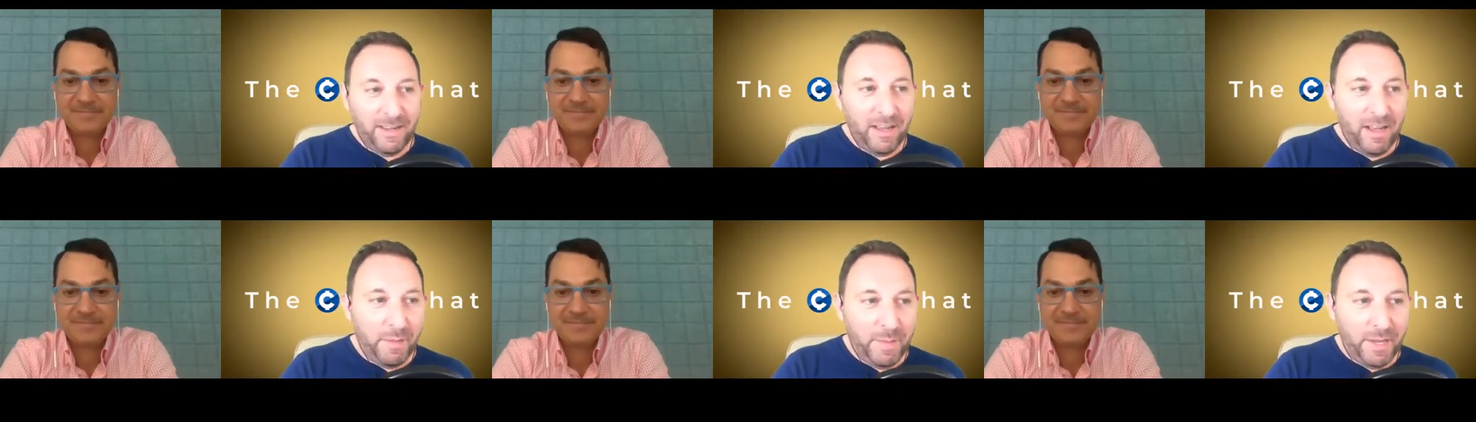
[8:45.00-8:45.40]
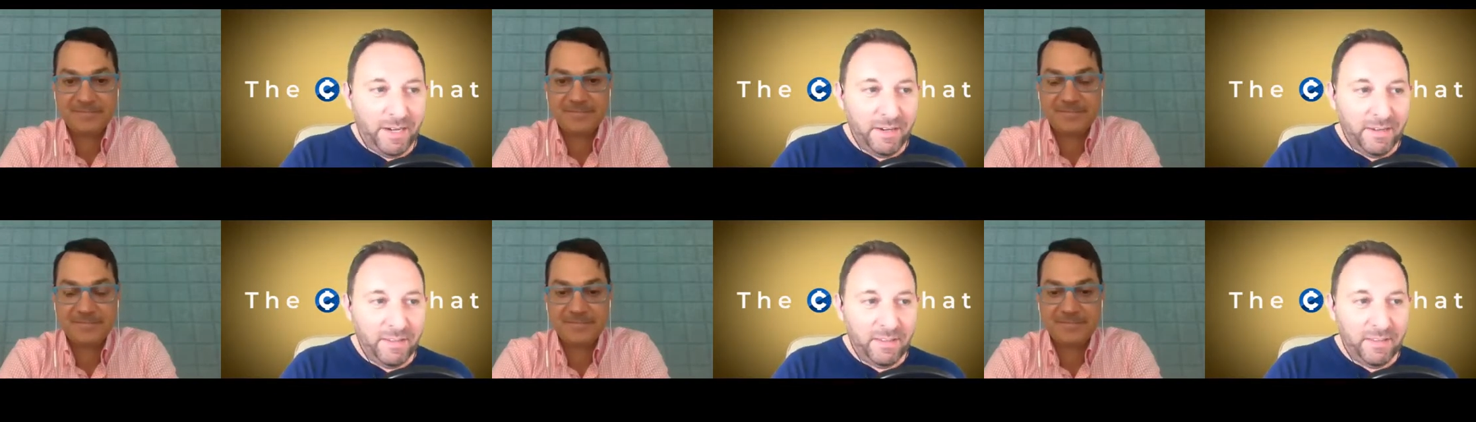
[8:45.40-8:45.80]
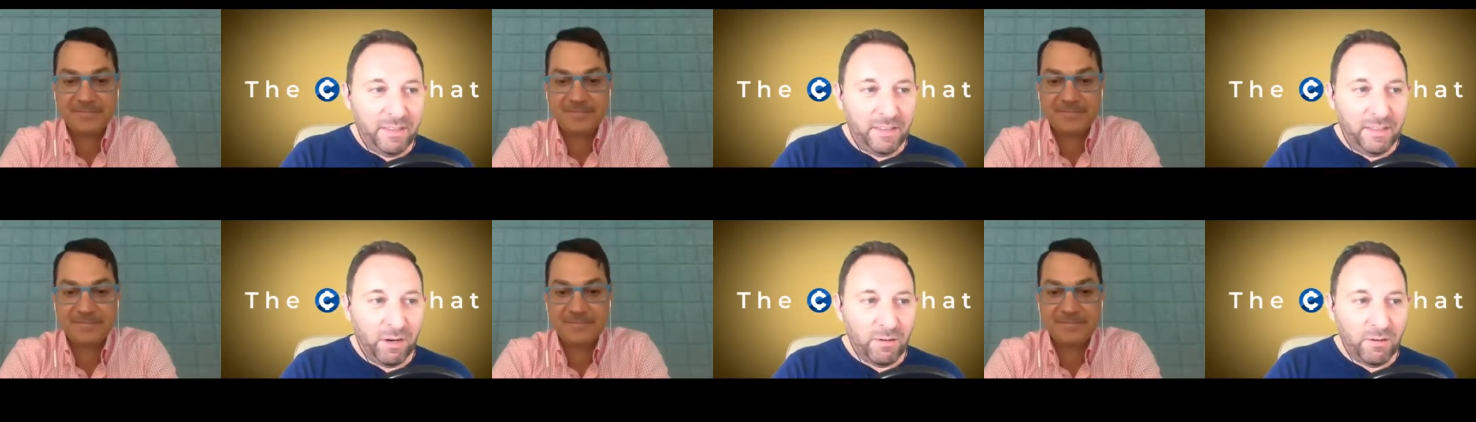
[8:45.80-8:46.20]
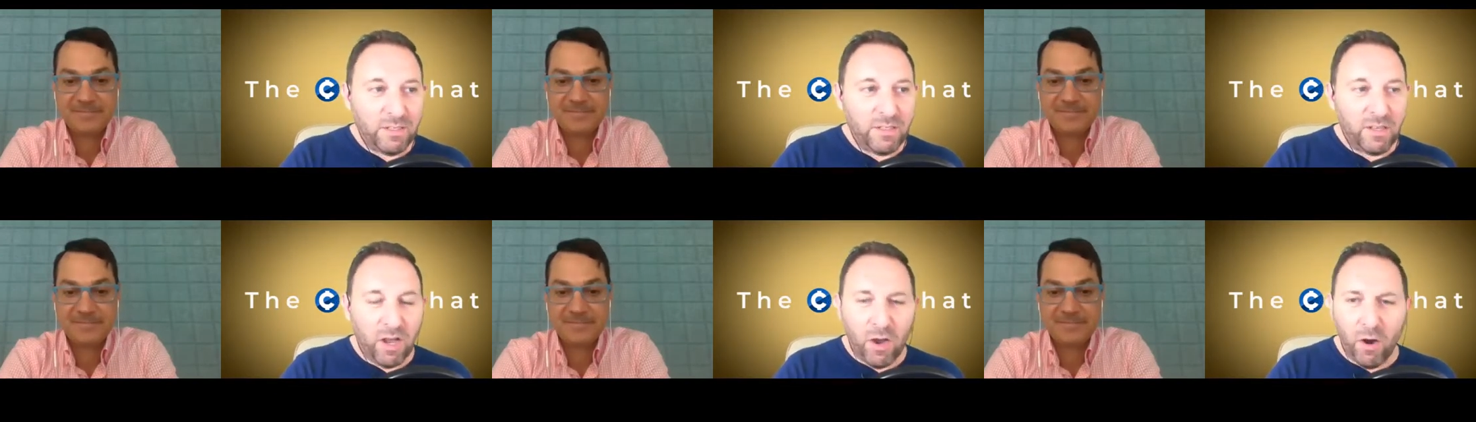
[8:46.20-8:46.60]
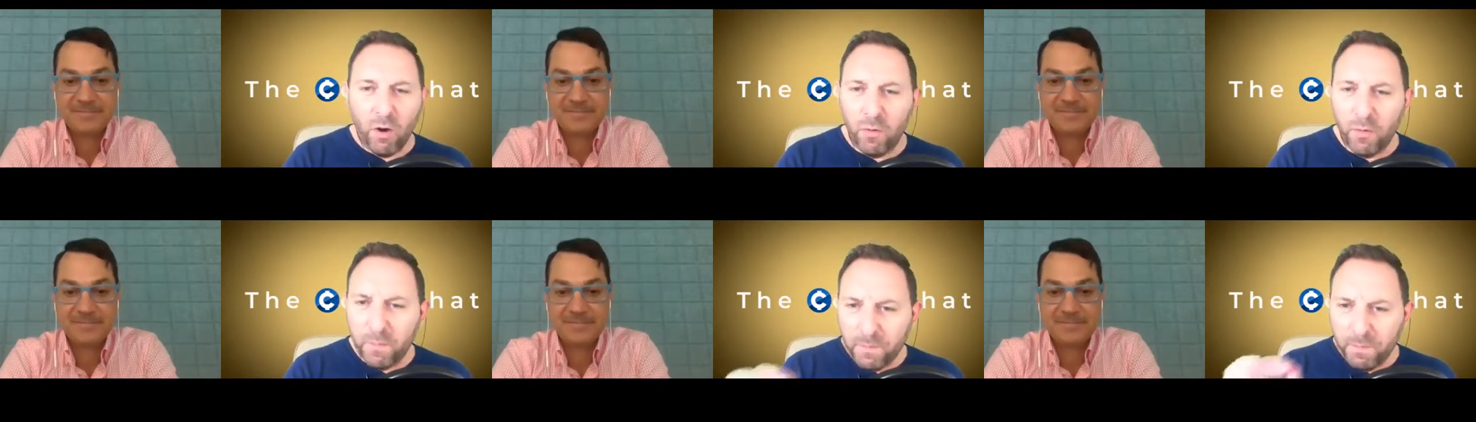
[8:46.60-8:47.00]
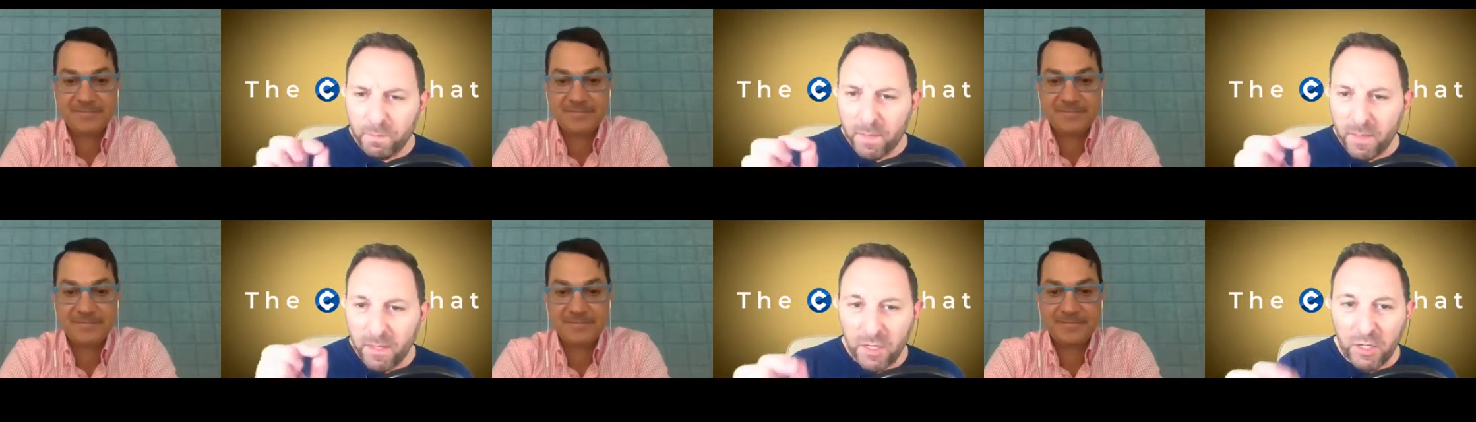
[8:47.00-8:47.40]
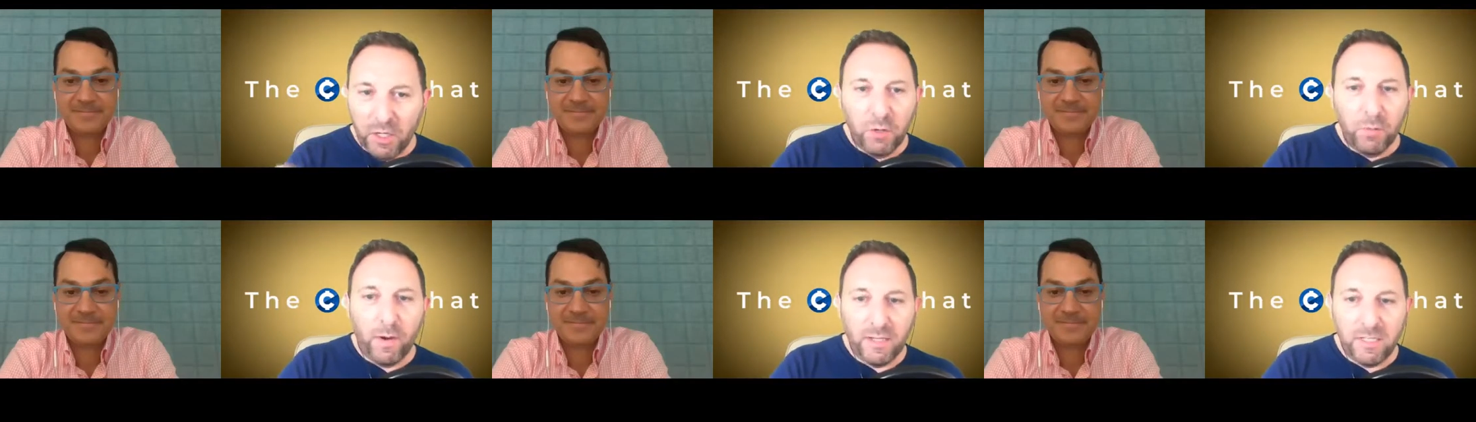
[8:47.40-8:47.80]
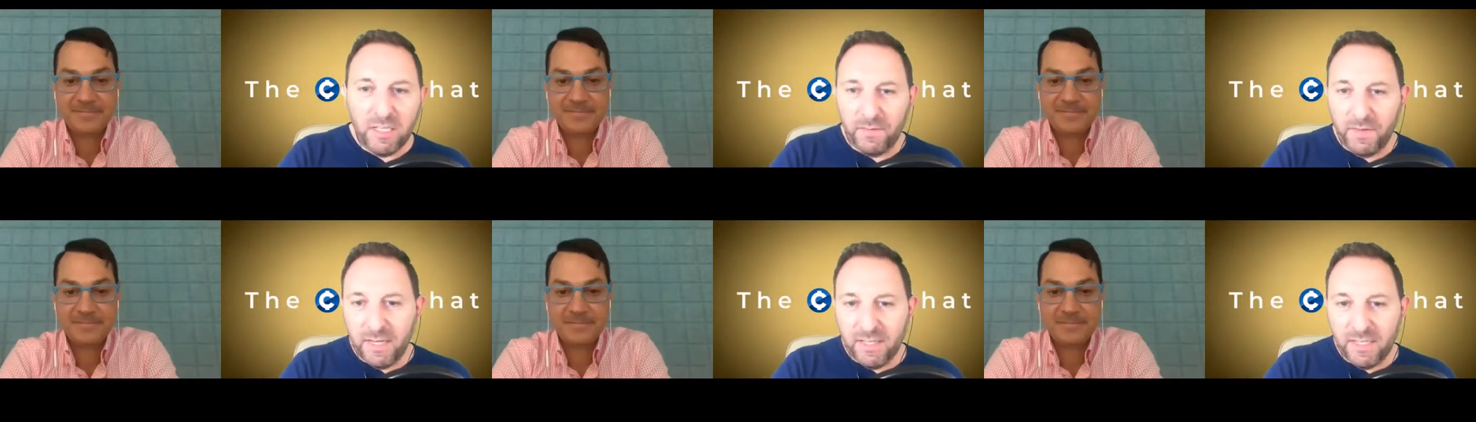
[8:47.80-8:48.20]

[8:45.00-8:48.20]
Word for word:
Speaker 1: I mean, they're so the nuance of it in